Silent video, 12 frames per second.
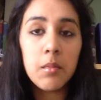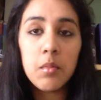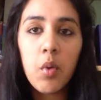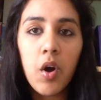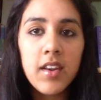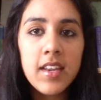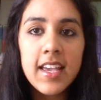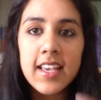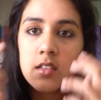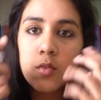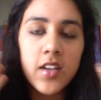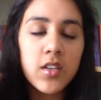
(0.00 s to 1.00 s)
Number one
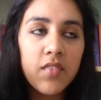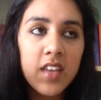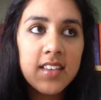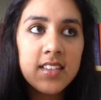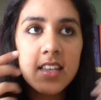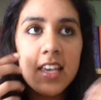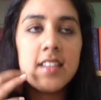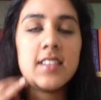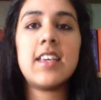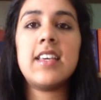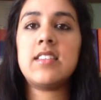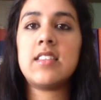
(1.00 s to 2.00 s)
is quite obvious. It
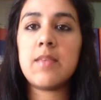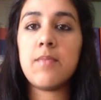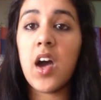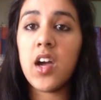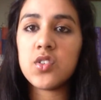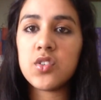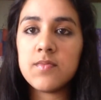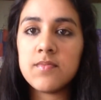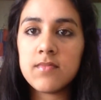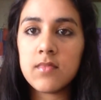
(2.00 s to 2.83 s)
is the merch.